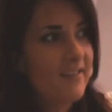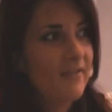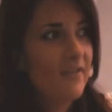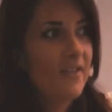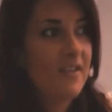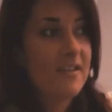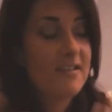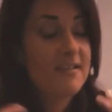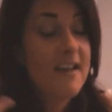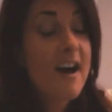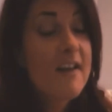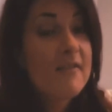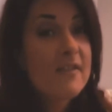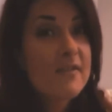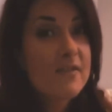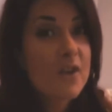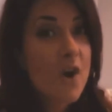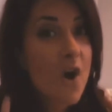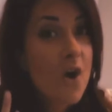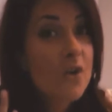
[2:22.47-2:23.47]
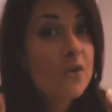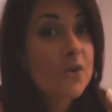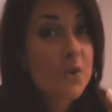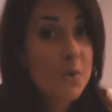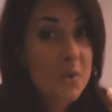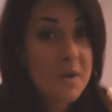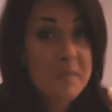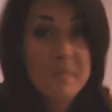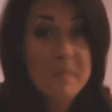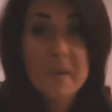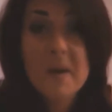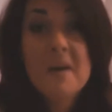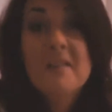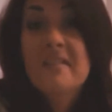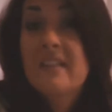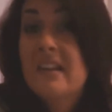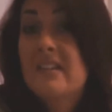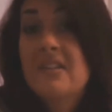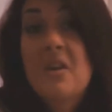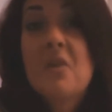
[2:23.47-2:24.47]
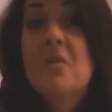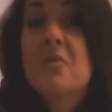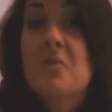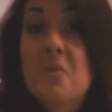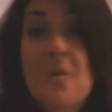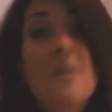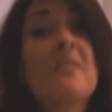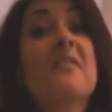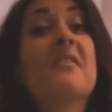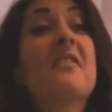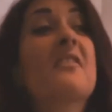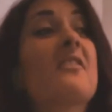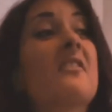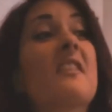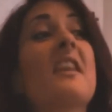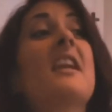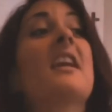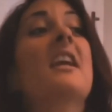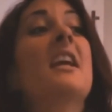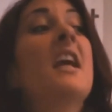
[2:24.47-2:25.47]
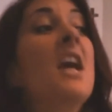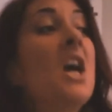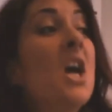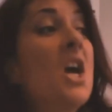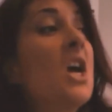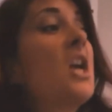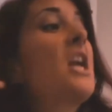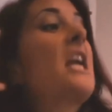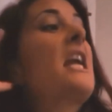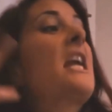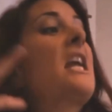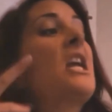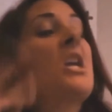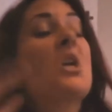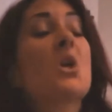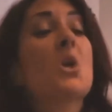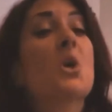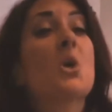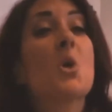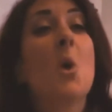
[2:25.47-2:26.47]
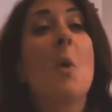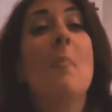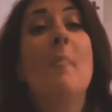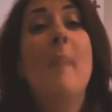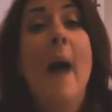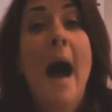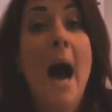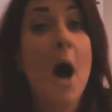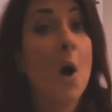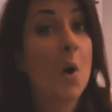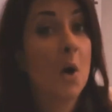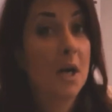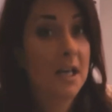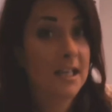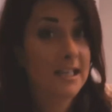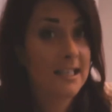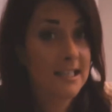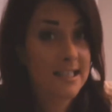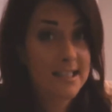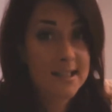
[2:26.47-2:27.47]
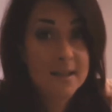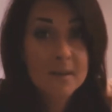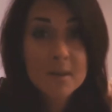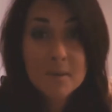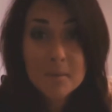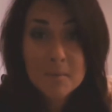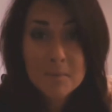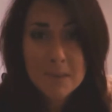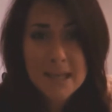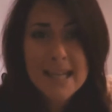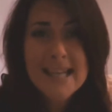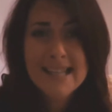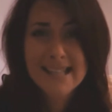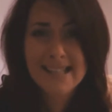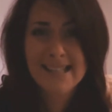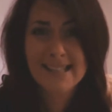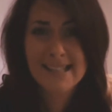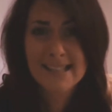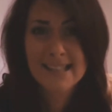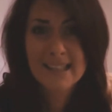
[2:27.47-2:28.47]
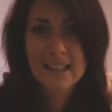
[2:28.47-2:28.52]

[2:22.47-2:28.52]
For the love of God, do it, because I don't want to see into your bowels. Please.